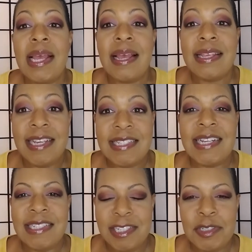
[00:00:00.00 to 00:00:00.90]
Yes, I
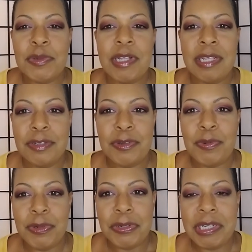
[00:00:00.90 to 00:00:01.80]
did enjoy clinical
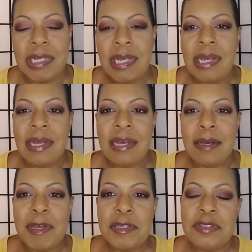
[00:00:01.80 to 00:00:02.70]
work.
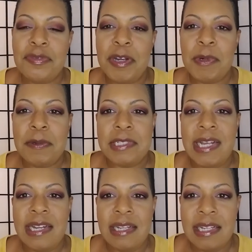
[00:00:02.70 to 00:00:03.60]
Um, I used to write when I was an
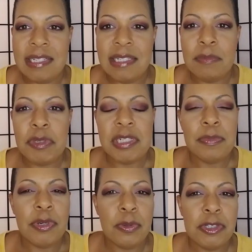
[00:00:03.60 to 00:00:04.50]
adolescent, mostly
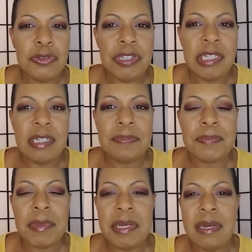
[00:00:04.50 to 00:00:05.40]
poetry.
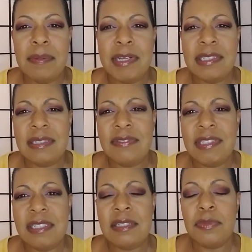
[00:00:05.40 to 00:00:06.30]
Um, I
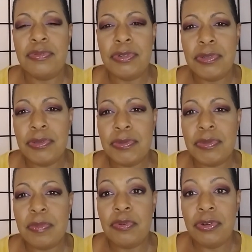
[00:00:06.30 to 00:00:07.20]
did some pro,
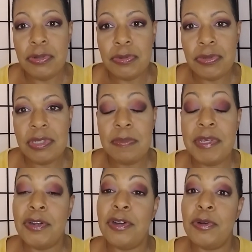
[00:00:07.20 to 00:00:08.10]
prose,
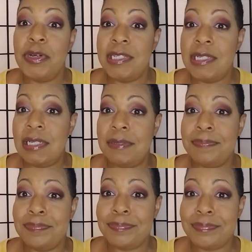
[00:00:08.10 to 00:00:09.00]
P-R-O-S-E.
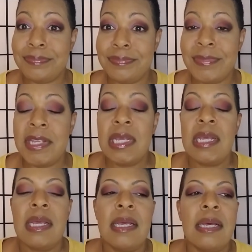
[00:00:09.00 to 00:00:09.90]

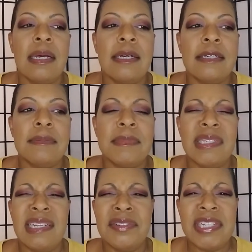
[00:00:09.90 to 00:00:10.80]
Um, and
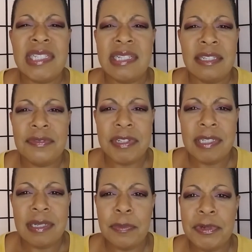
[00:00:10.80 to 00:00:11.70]
I know I said that funny.
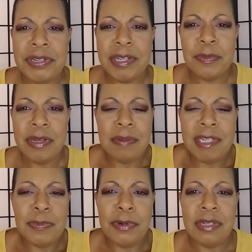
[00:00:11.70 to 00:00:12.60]
I'm weird that way. That's
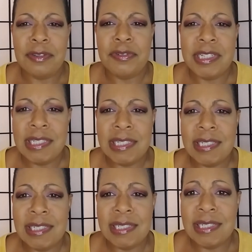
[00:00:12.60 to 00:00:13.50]
part of the crazy
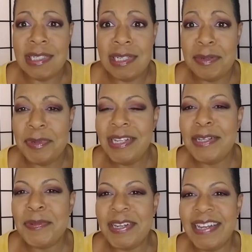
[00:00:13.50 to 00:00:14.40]
NTCTN. TCTN. But
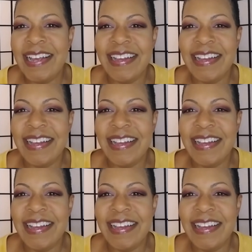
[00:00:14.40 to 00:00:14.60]
anyway...